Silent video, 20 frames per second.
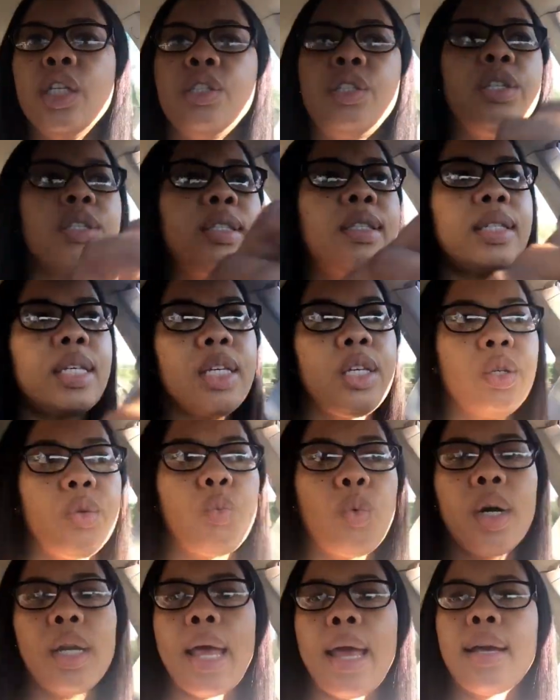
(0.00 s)
to see
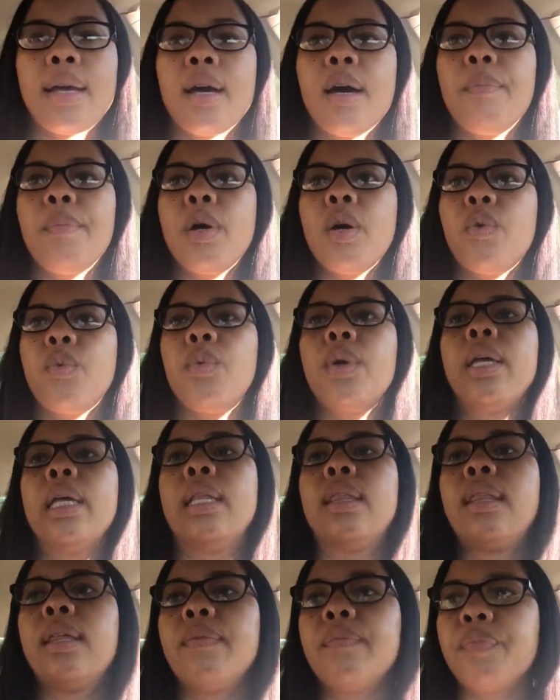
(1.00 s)
what I come up
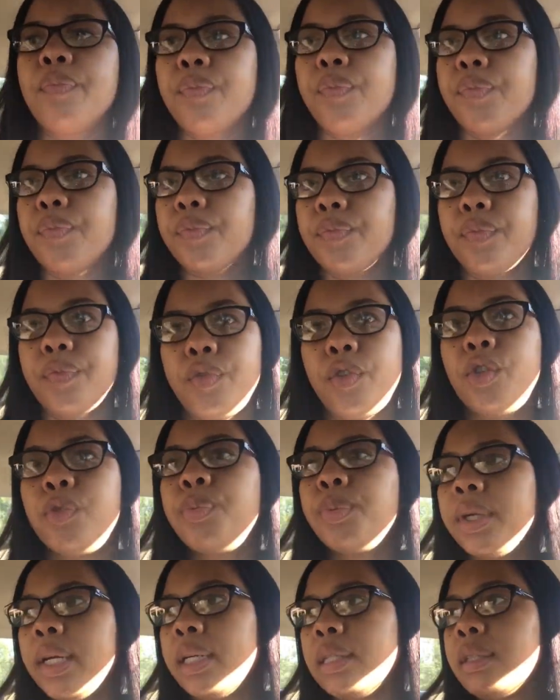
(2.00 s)
with.
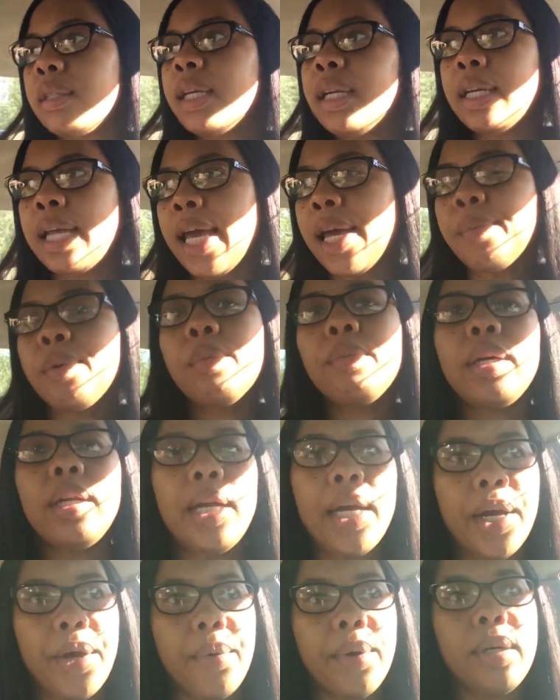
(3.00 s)
Sprint
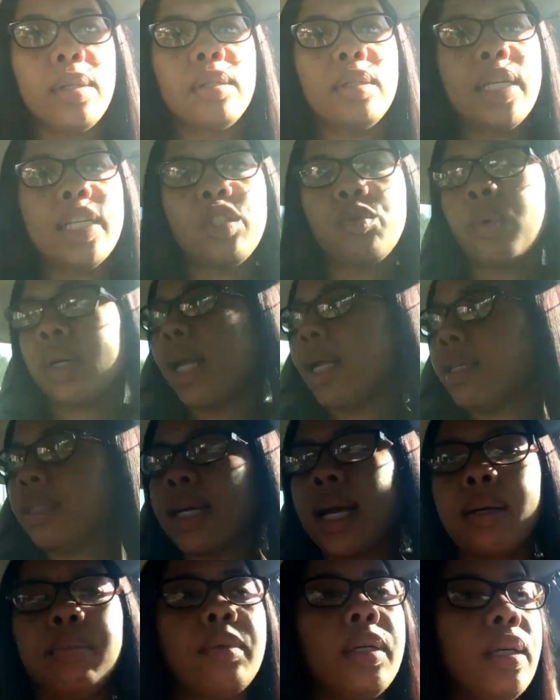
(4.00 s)
enablement error. That's what I
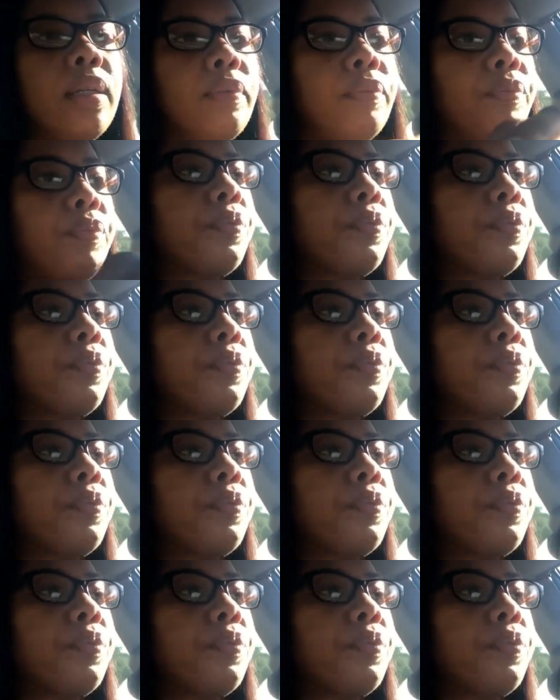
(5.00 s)
typed in.